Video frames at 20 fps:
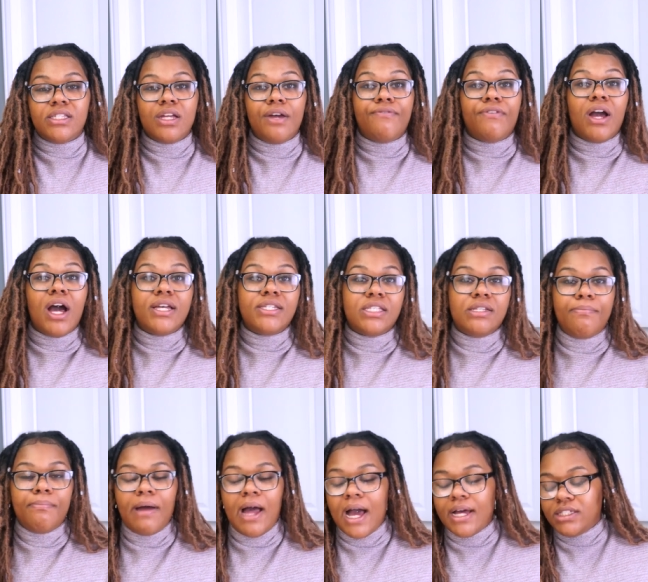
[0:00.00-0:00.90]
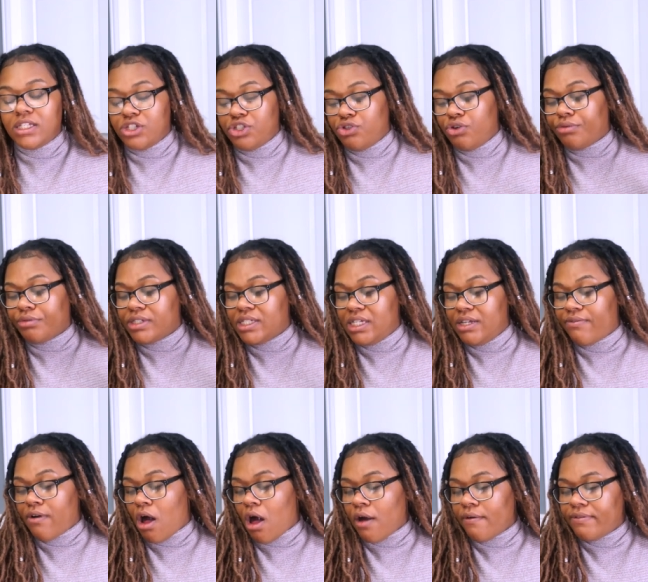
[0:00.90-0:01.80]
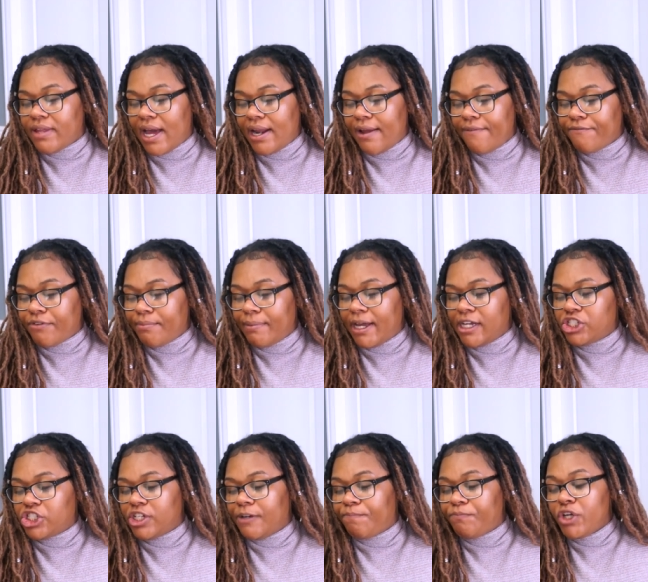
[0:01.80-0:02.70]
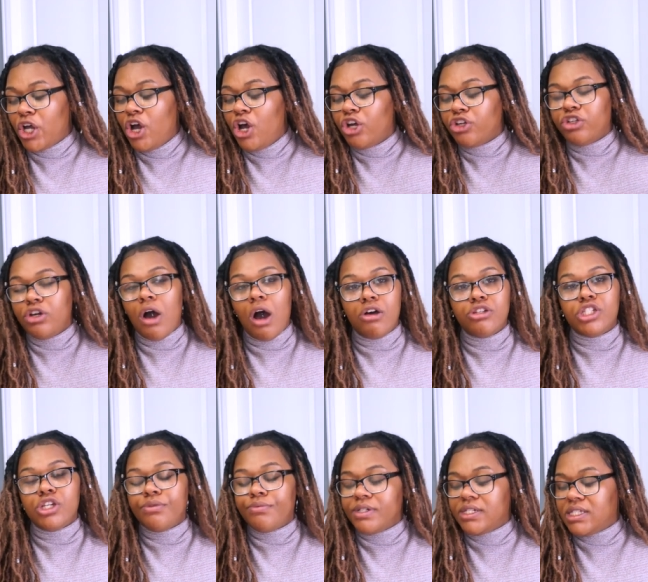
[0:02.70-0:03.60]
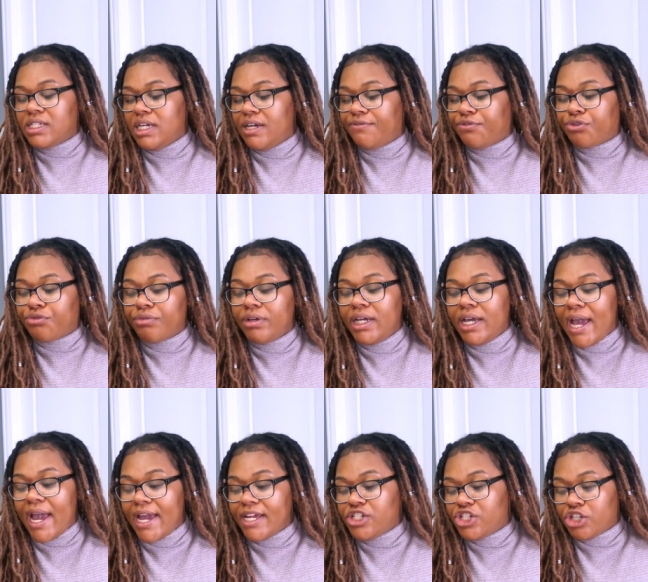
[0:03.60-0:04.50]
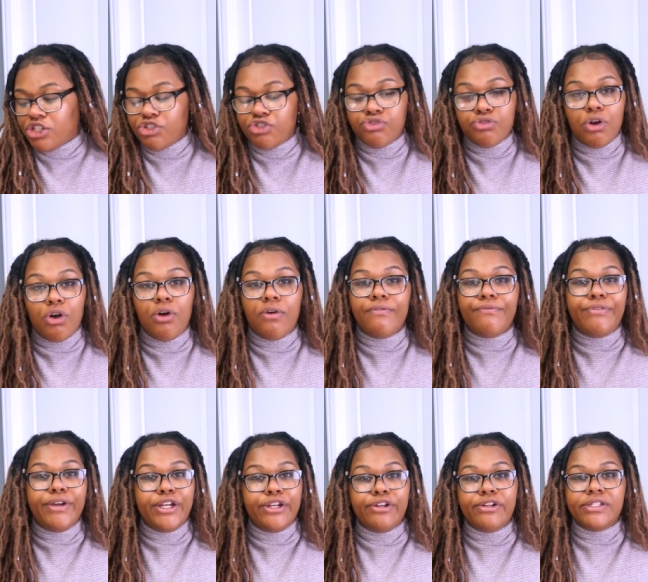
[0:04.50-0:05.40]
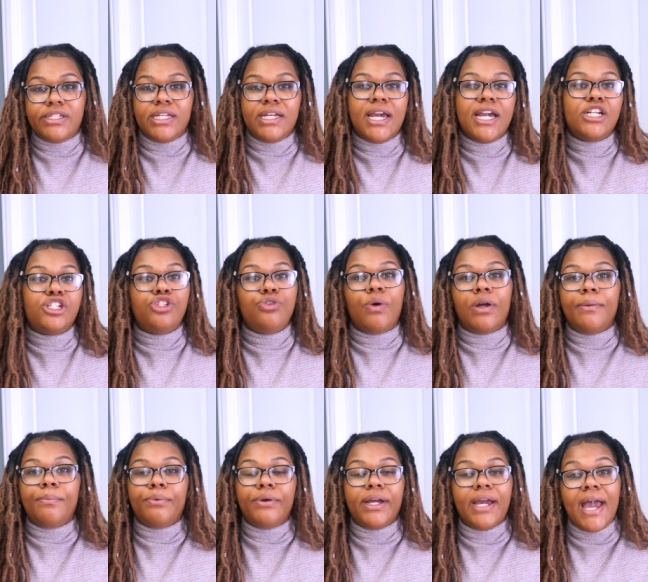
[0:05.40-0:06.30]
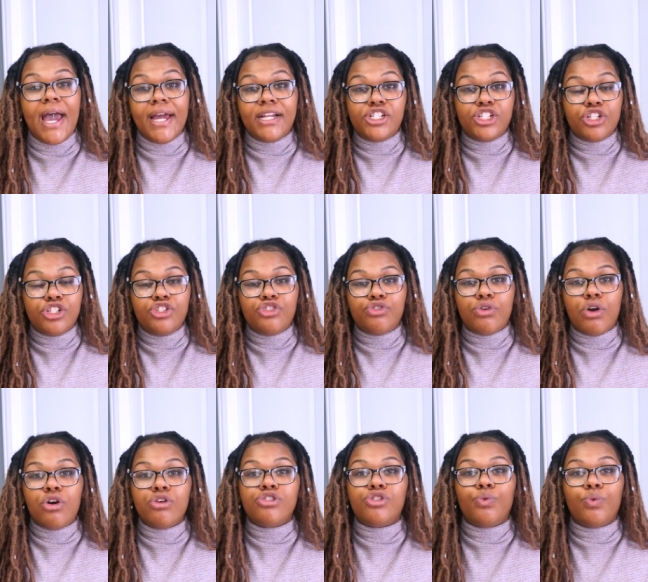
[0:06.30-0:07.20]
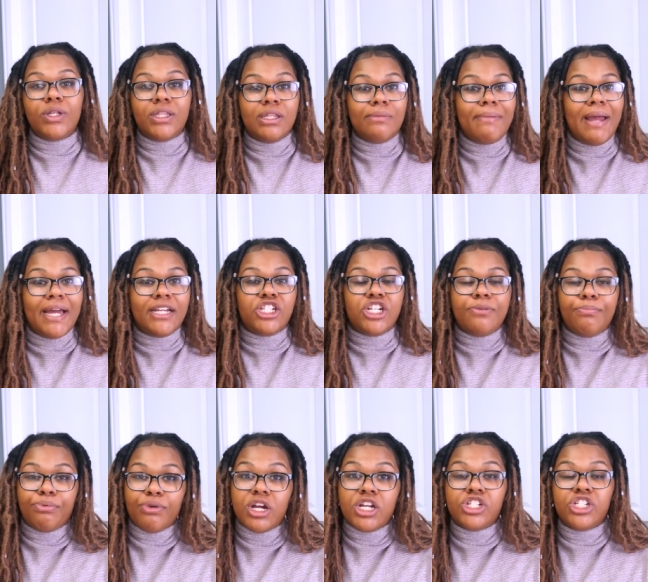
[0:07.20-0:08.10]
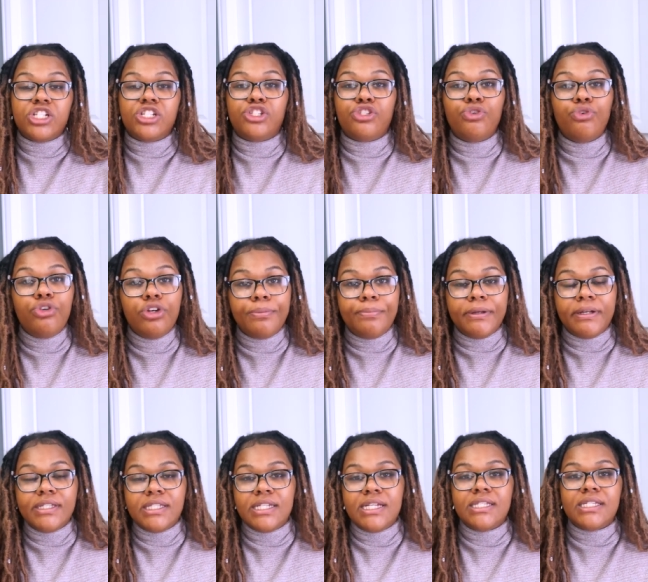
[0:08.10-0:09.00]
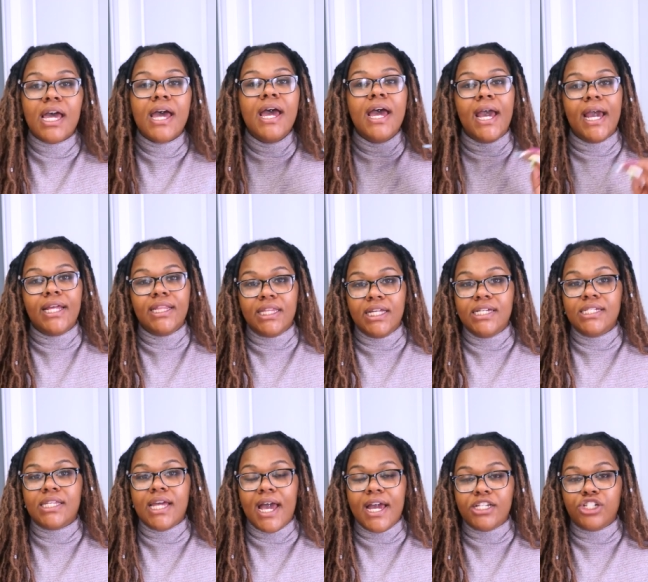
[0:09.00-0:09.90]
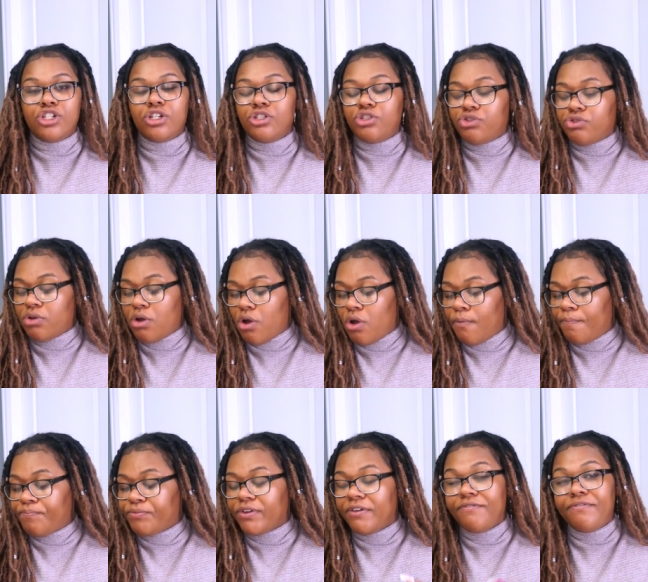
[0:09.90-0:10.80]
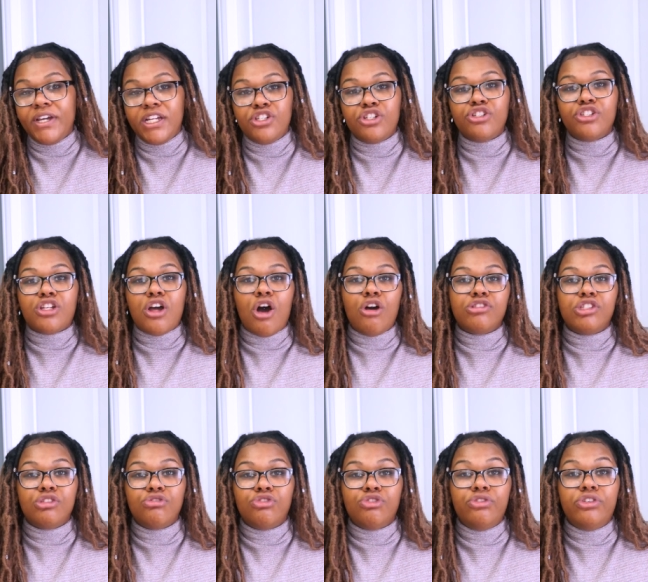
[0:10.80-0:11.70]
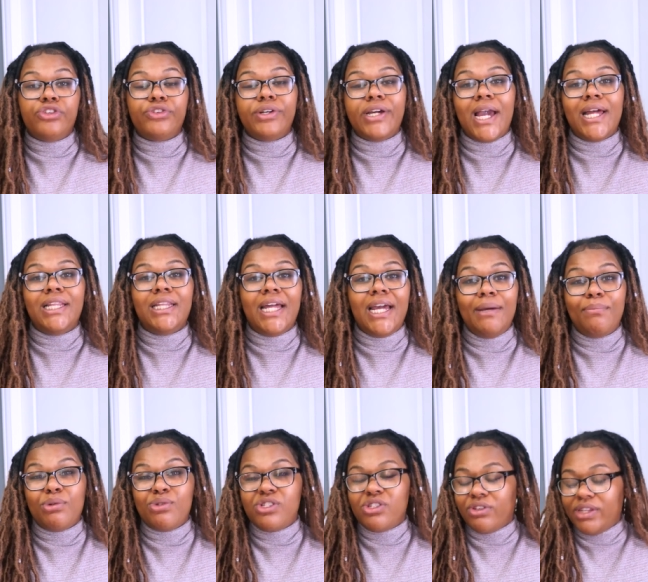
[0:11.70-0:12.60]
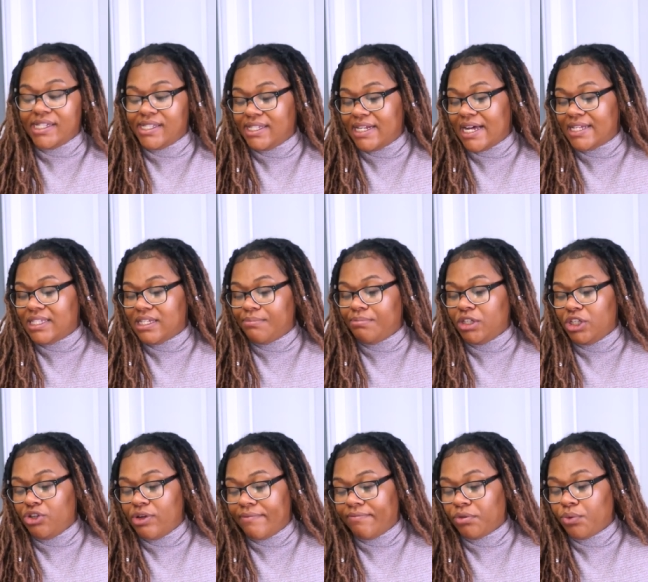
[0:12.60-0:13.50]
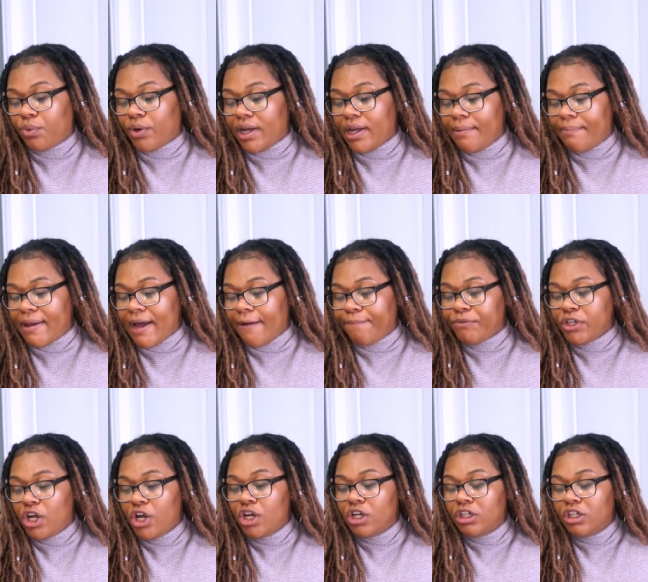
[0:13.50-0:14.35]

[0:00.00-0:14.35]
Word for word: stuff, custom boxes. You'll receive all of that information. You'll also receive three edge control vendors in case you want to bring edge controls with the matching brushes to your business. And these edge control vendors also do create labels, so that's not something you have to worry about